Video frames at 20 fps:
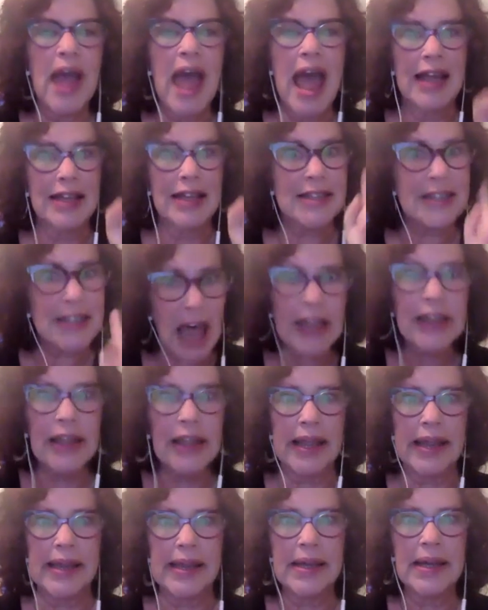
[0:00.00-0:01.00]
And
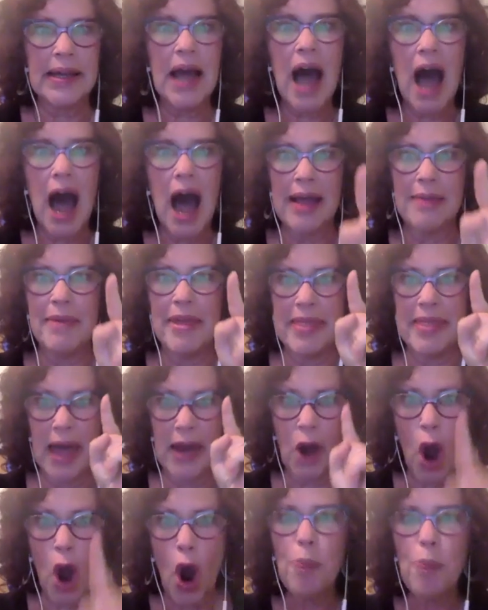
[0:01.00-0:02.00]
suddenly, I am in
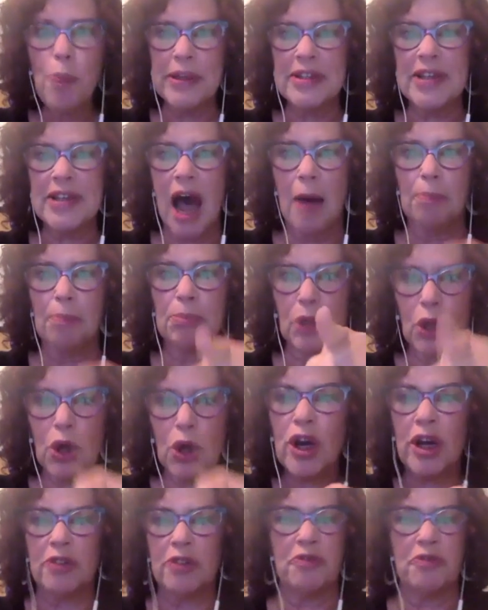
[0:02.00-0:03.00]
that open top blue
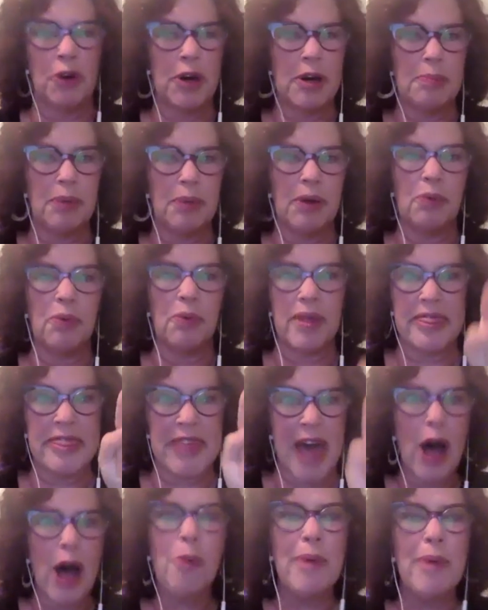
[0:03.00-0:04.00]
convertible with
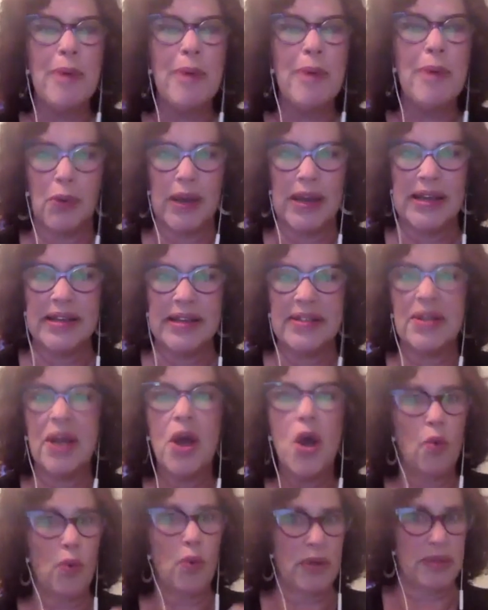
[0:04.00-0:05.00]
Thelma and Louise,
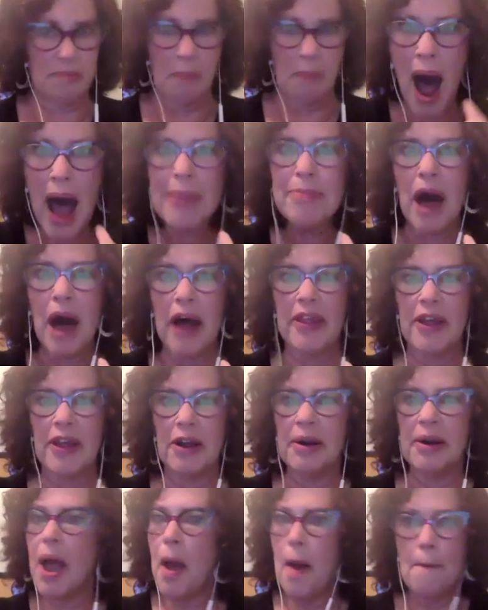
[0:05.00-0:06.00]
with my
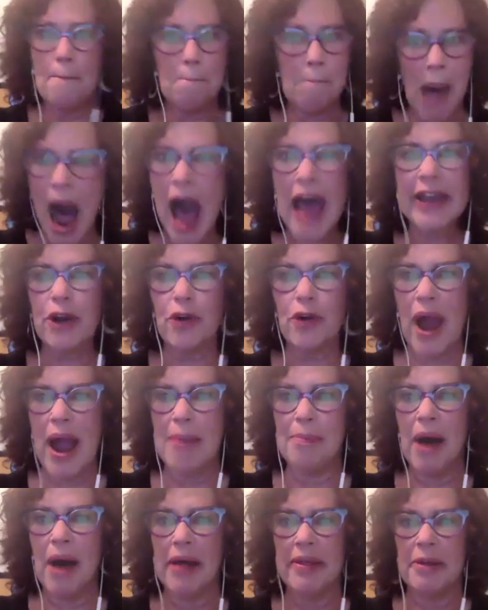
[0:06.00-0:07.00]
mother, my
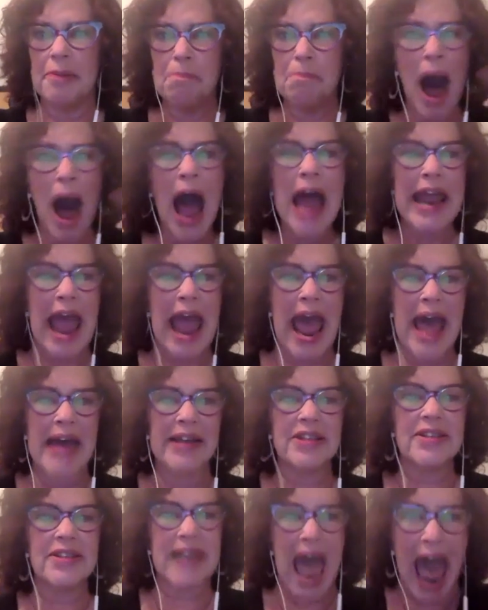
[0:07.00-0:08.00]
grandmother, my
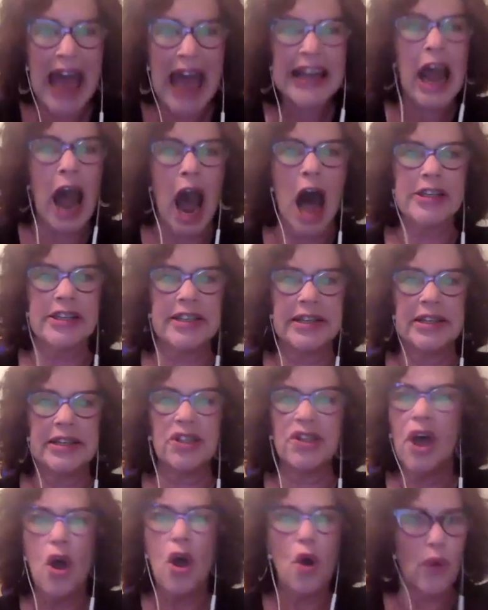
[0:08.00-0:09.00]
aunts, and
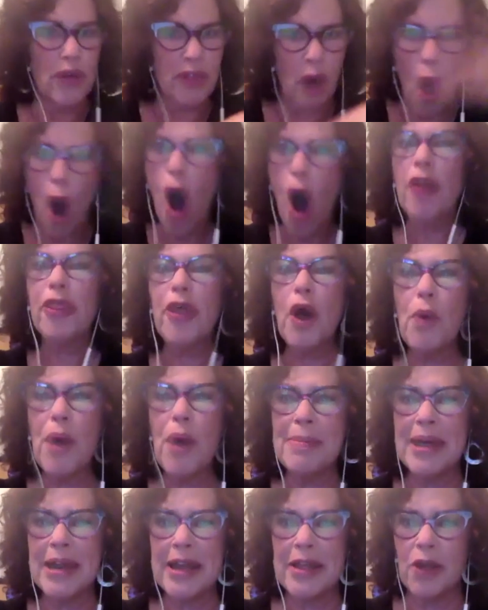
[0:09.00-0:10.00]
cousins, with all the
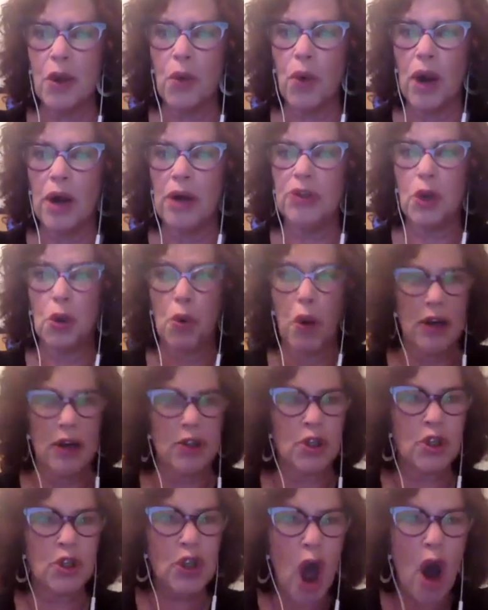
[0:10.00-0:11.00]
women in the world who are
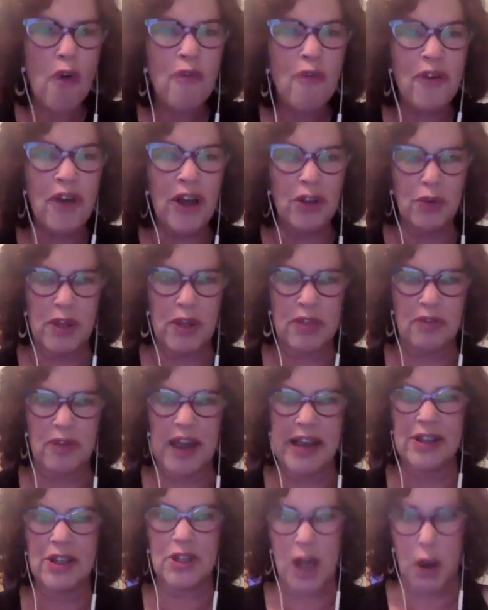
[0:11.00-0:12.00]
so filled with
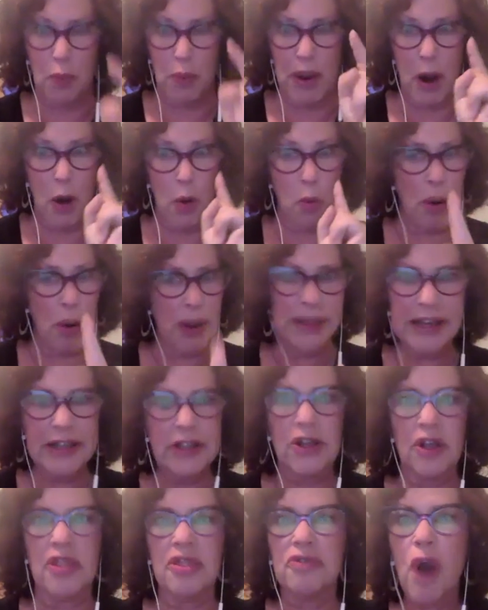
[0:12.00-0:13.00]
rage that we are willing
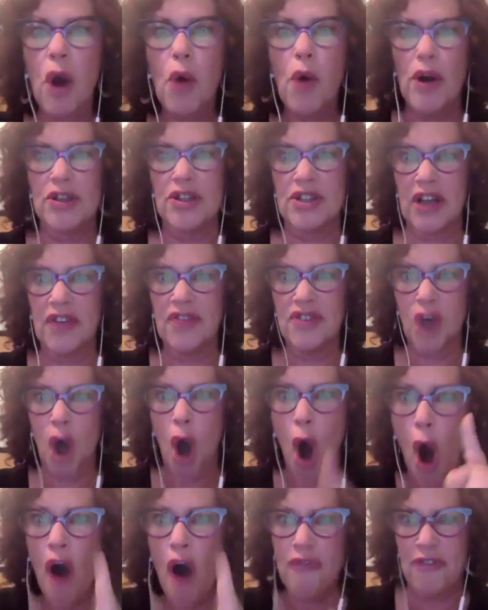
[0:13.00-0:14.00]
to throw ourselves
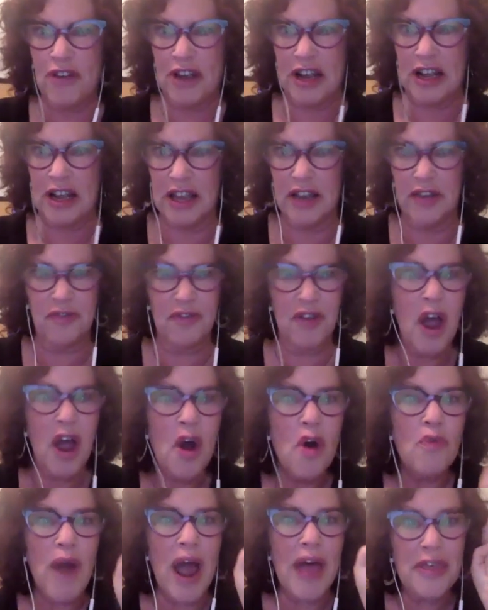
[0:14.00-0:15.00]
off a cliff
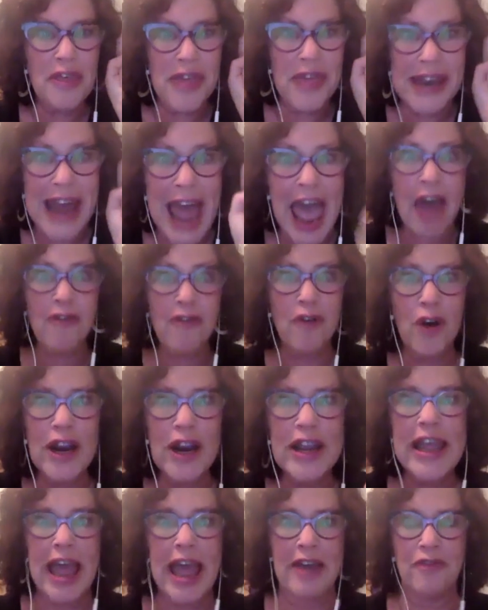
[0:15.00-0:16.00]
rather than ever
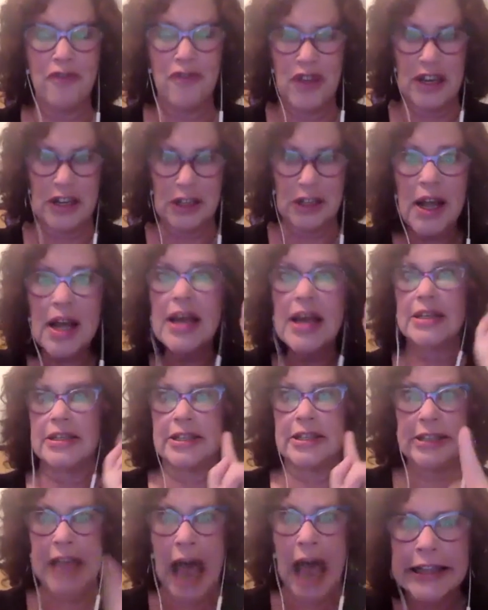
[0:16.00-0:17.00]
again feel
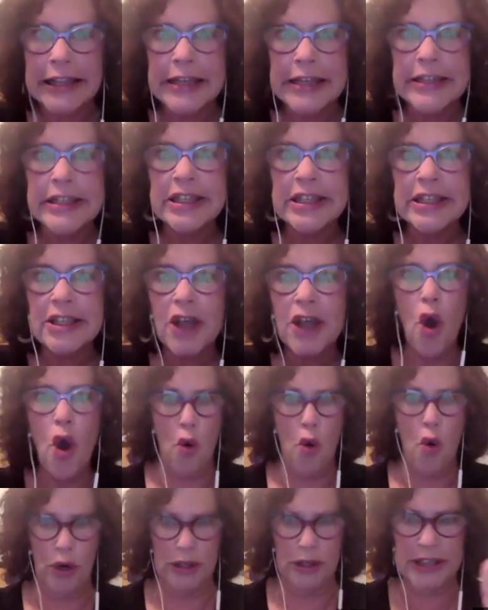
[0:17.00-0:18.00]
silenced
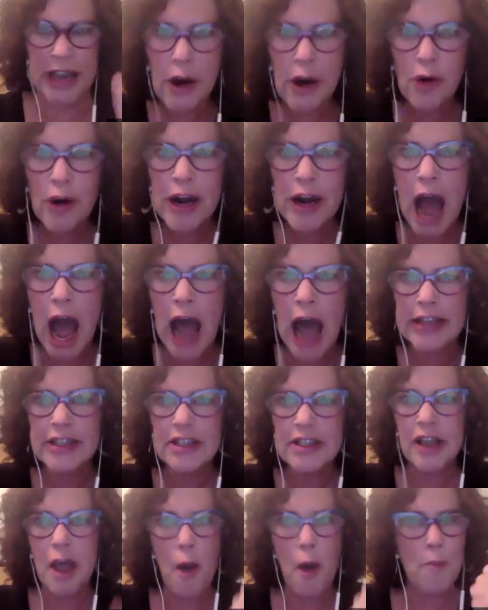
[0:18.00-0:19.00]
or
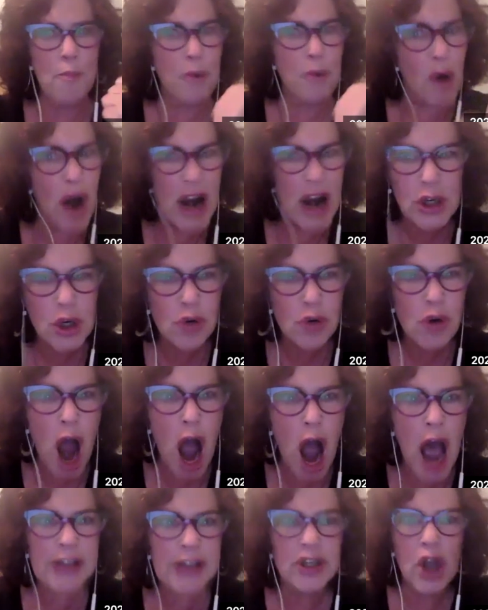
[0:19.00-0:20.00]
tyrannized
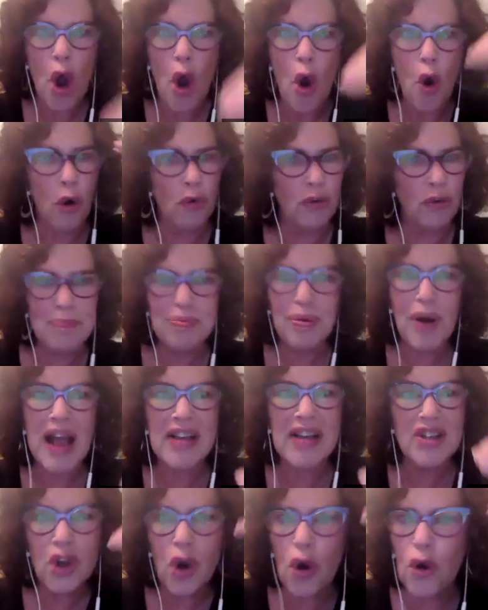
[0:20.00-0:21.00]
pressurized or
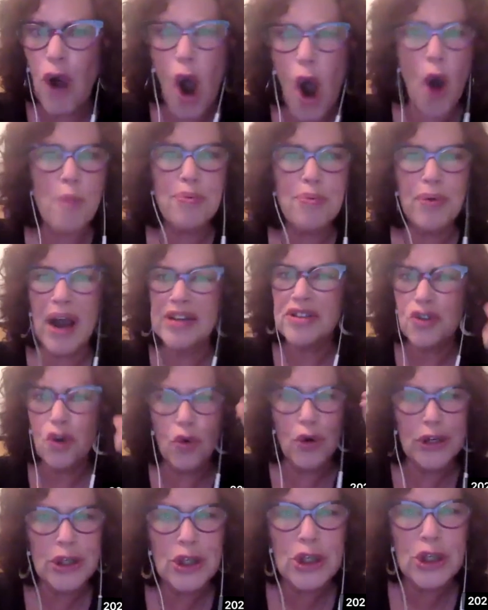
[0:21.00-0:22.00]
repressed or oppressed
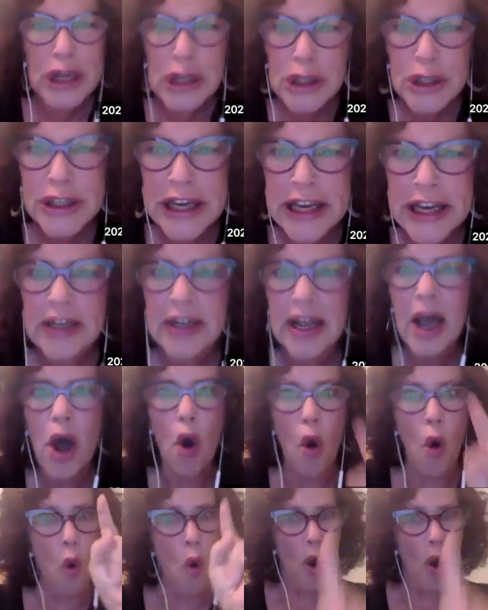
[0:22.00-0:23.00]
or jilted
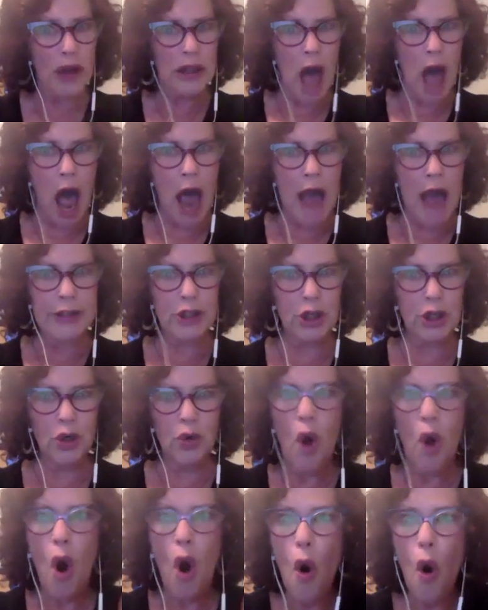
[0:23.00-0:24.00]
or lied
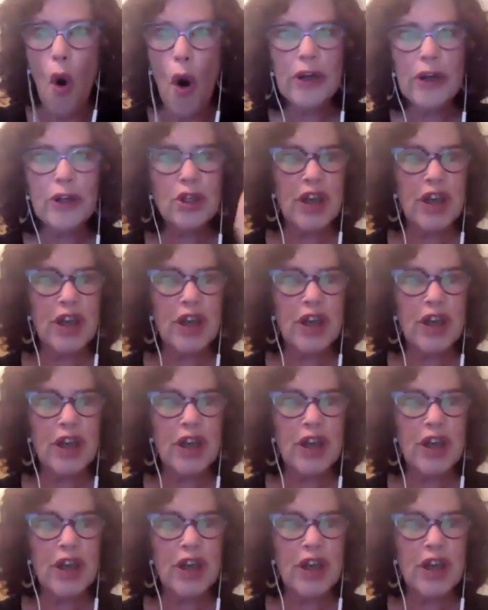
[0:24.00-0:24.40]
to or hmm.